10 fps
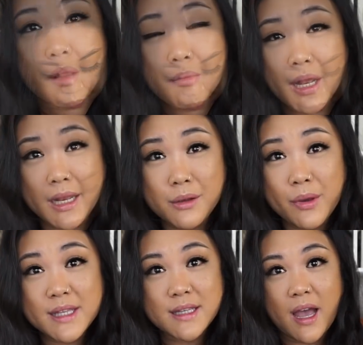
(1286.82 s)
But
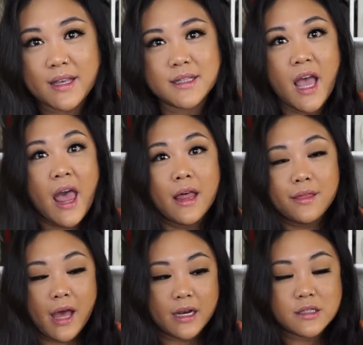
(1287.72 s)
anyways, guys,
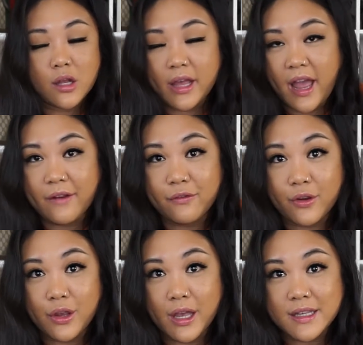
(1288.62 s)
that is all I have for
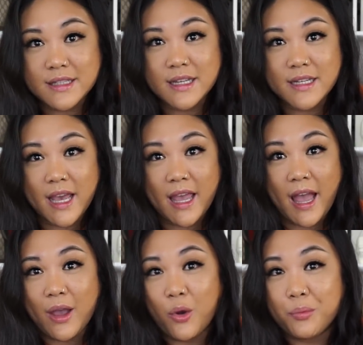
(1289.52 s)
you guys today.
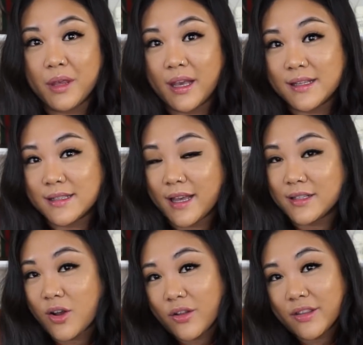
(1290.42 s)
I hope you guys
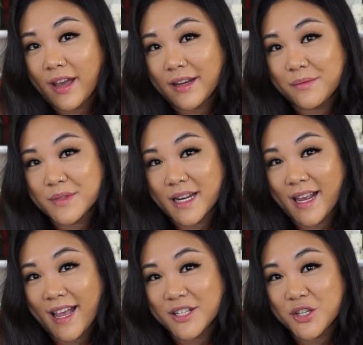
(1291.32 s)
liked all the items that
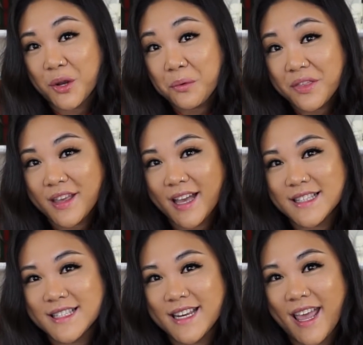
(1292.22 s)
I had shared with you
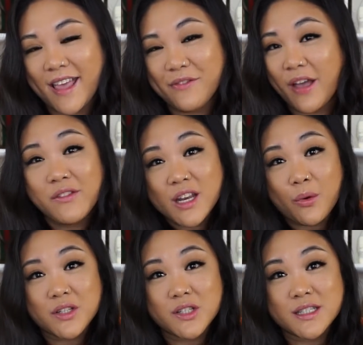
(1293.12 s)
guys today. If you have any
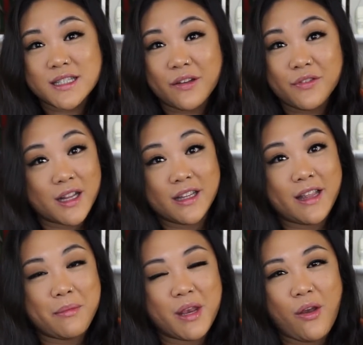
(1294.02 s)
questions, definitely
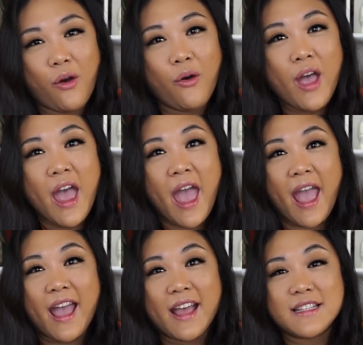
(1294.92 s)
let me know.
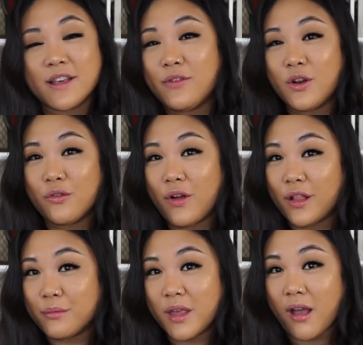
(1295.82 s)
And if you don't
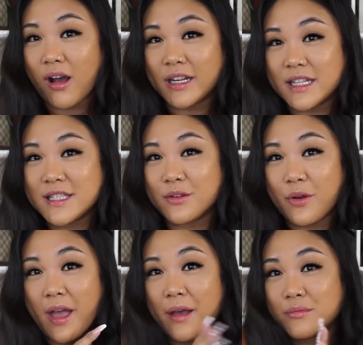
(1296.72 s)
follow me on
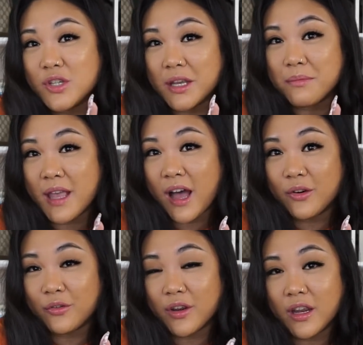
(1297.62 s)
Instagram, check me
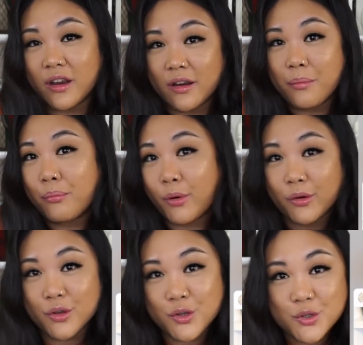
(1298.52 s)
out over here
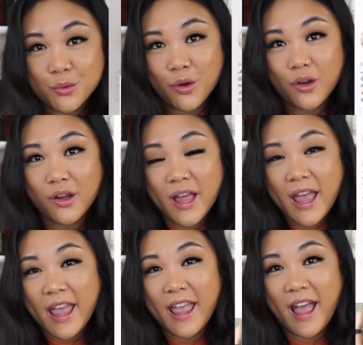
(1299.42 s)
per usual.
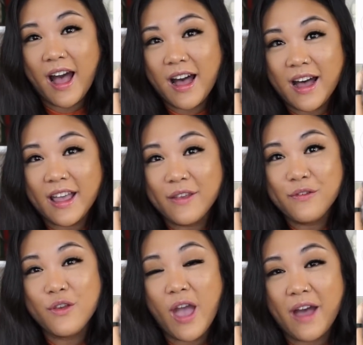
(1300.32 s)

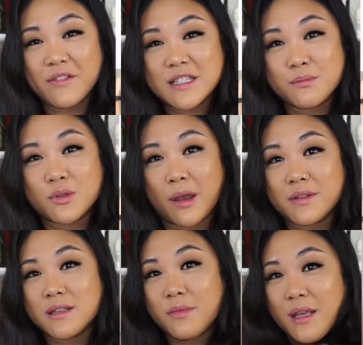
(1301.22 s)
If you haven't
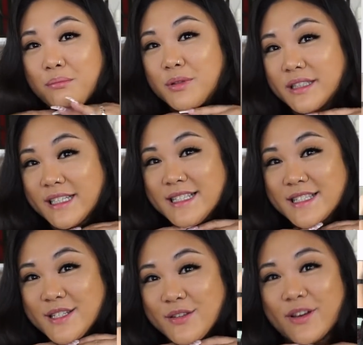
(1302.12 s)
subscribed to me,
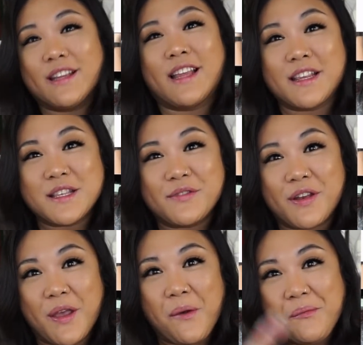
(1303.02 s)
please do and like this
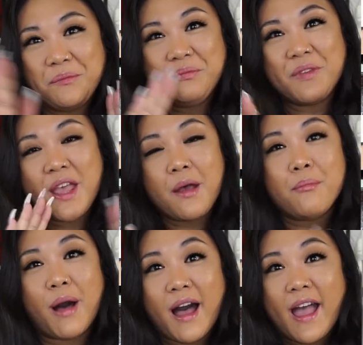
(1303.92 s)
video.
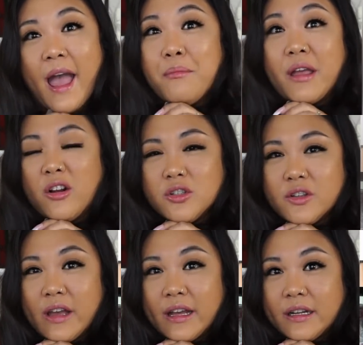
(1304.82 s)
Bye. I might
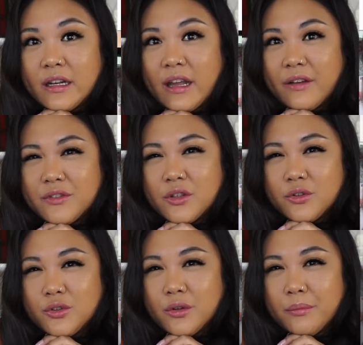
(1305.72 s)
also add in, I have to go
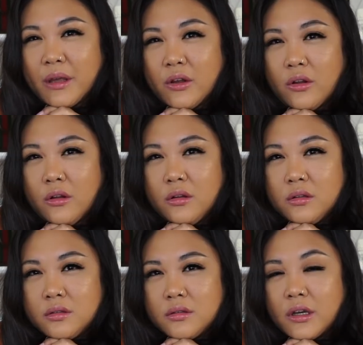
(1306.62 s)
do a
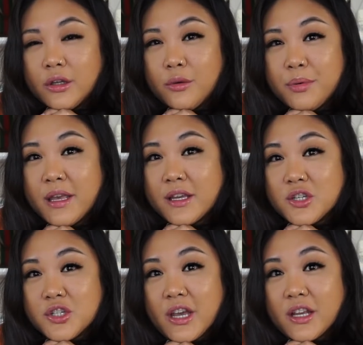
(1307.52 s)

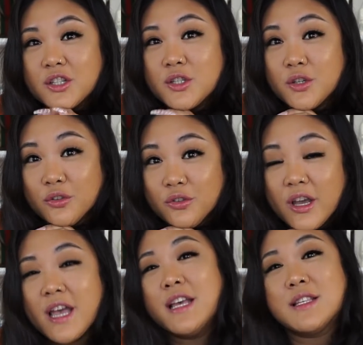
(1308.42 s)
UPS check too.
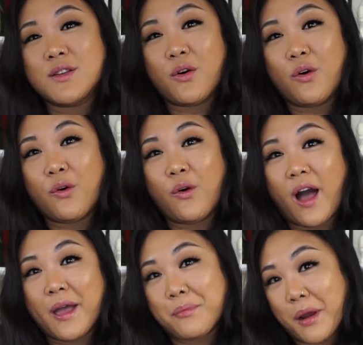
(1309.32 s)
So
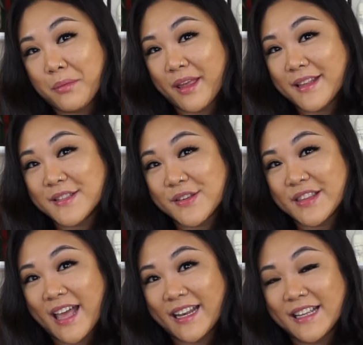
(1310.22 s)
I'll probably insert
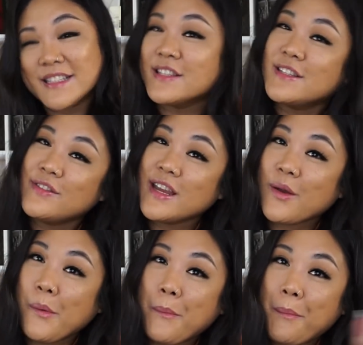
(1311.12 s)
that into this
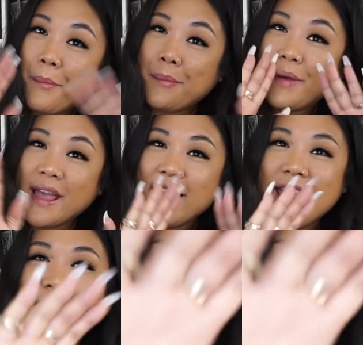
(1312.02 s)
video. Bye.